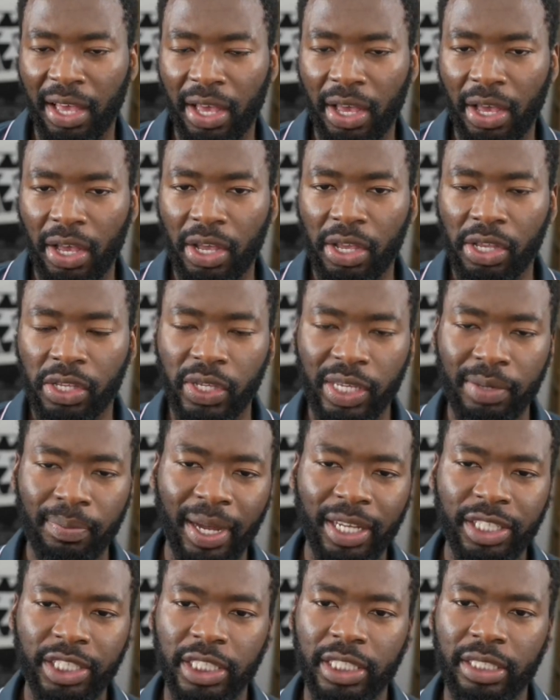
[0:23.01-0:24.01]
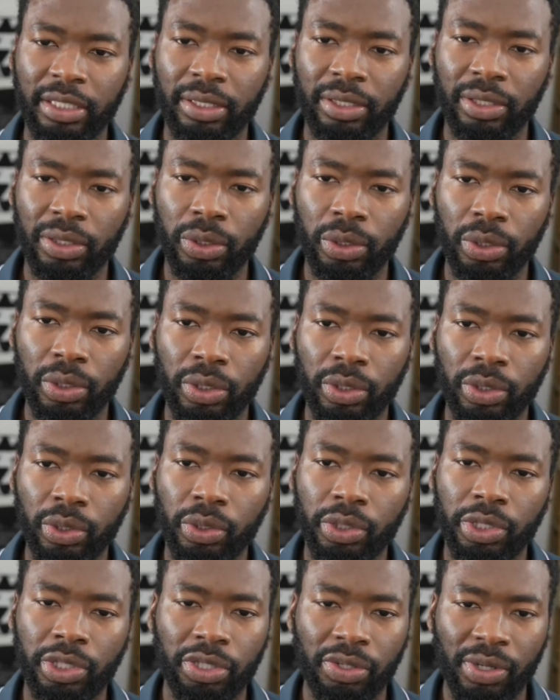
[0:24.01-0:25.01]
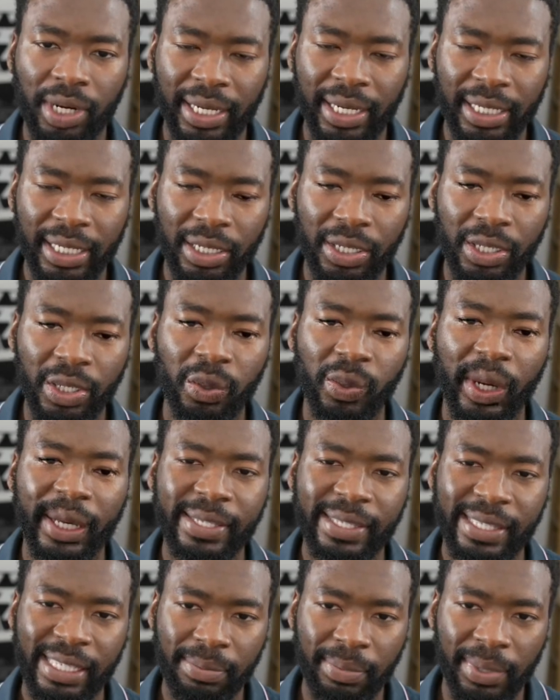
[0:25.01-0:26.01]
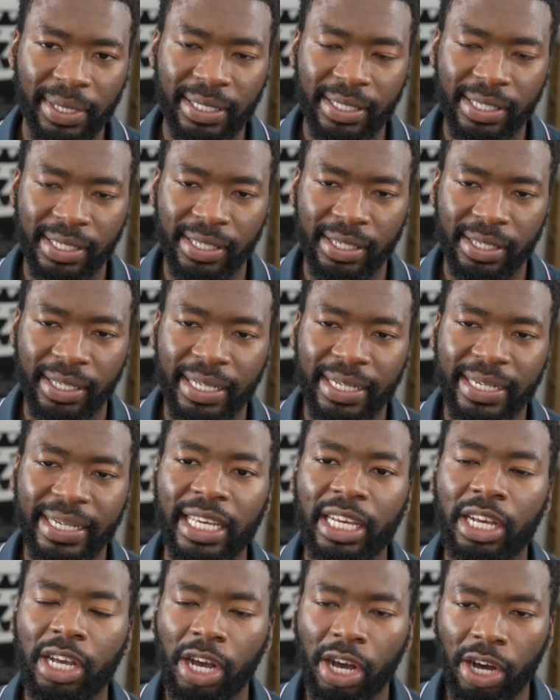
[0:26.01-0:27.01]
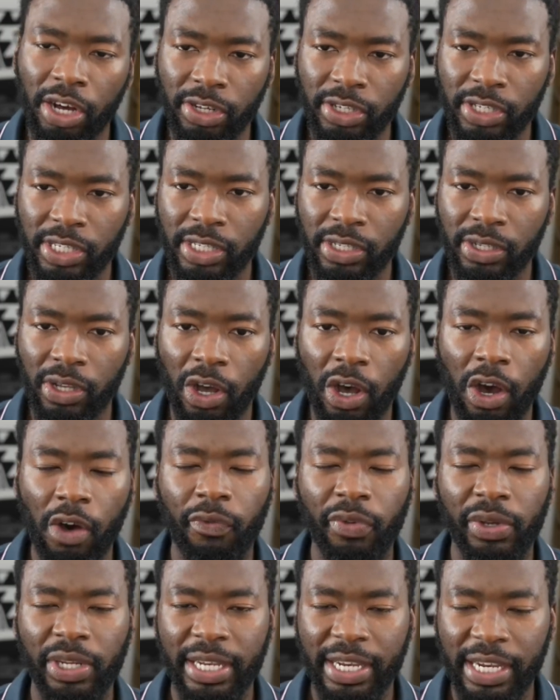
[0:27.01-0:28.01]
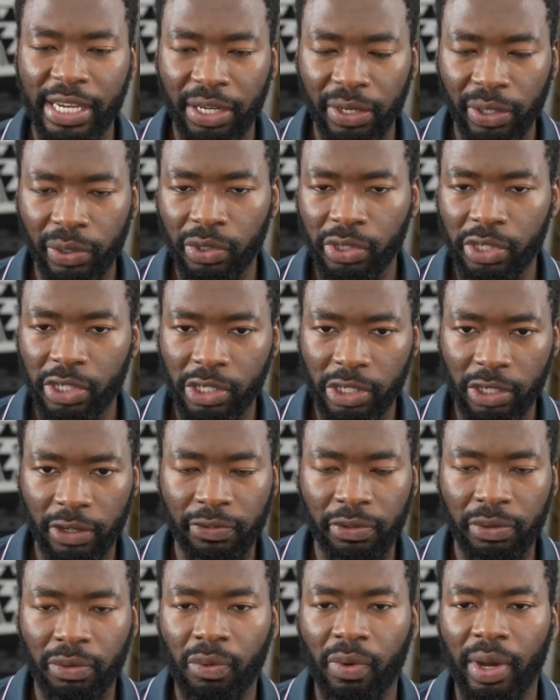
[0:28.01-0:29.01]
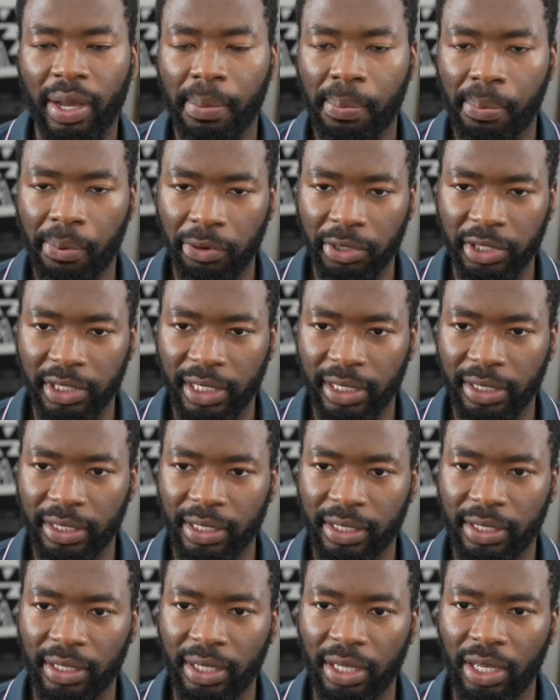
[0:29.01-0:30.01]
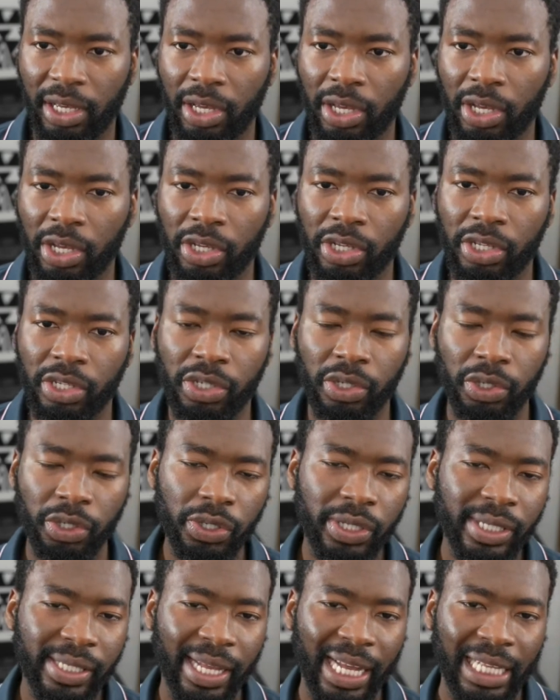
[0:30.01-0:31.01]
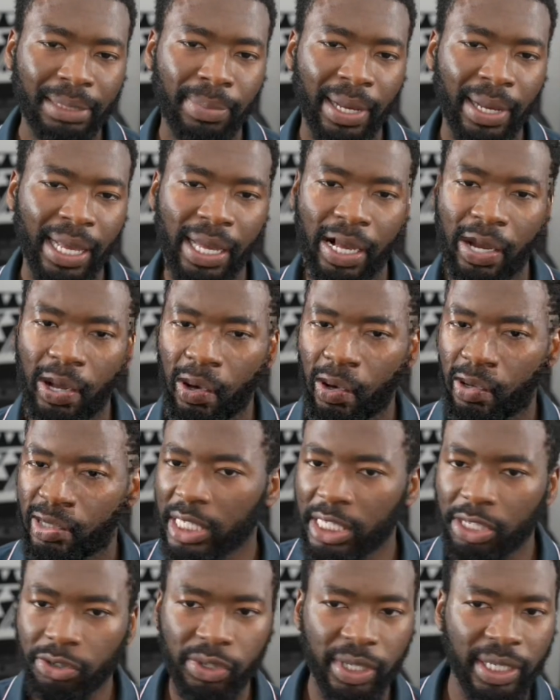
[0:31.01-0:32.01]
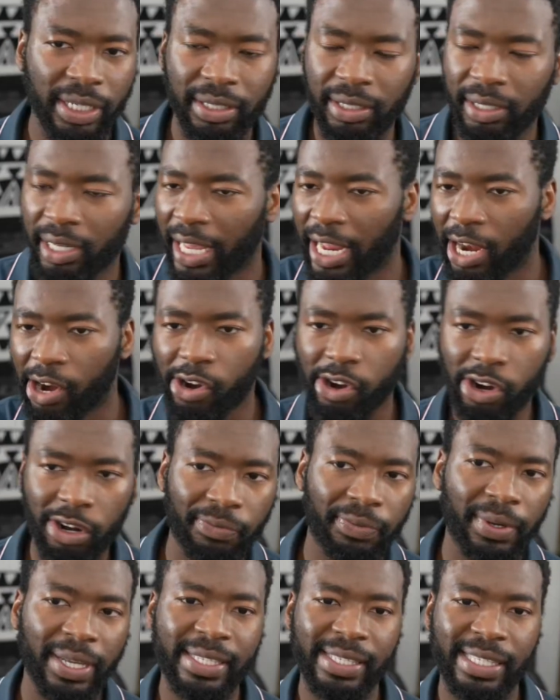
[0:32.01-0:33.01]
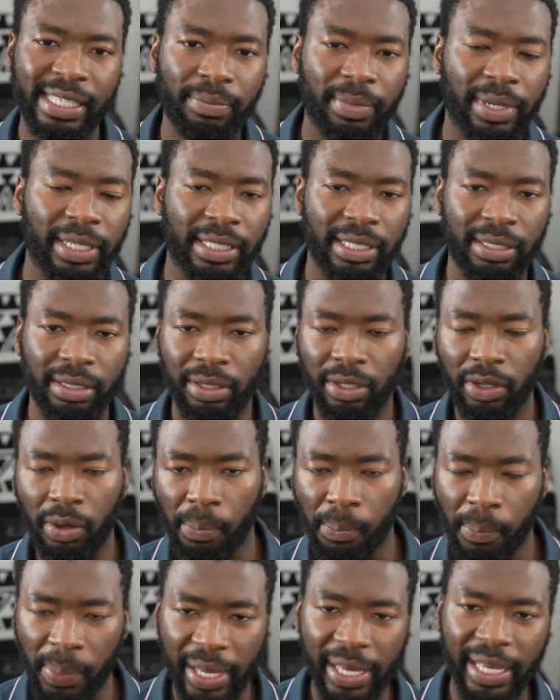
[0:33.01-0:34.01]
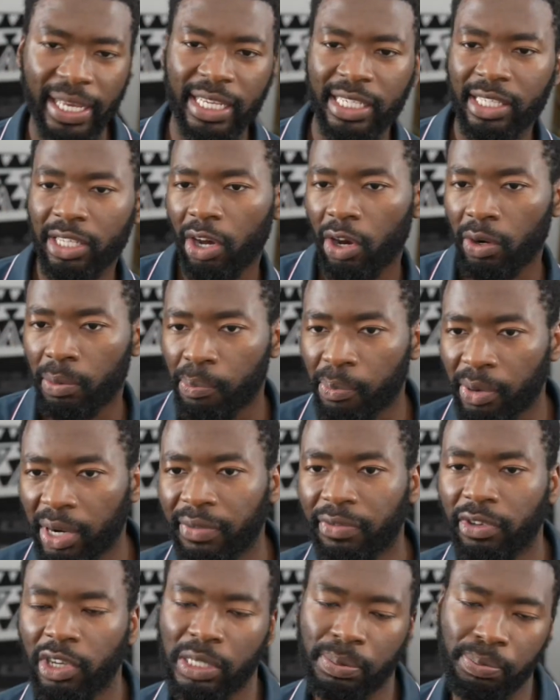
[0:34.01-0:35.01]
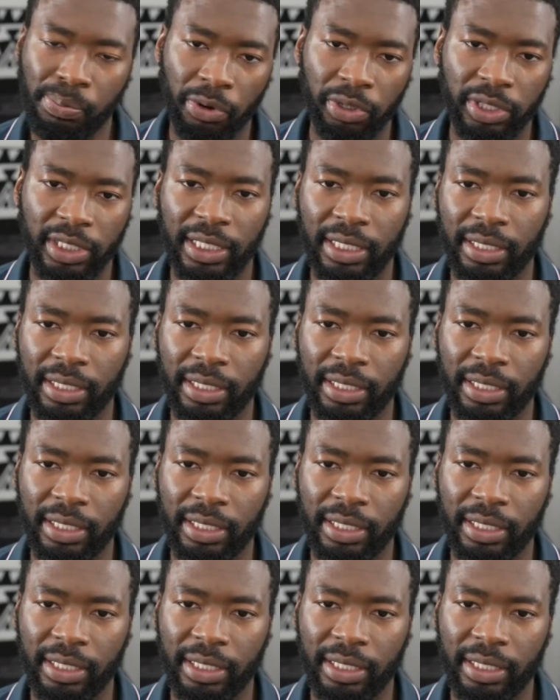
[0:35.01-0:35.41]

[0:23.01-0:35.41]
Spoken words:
So imagine you're trying to estimate the cost of a new software project. So you start by considering a rough estimate based on previous projects.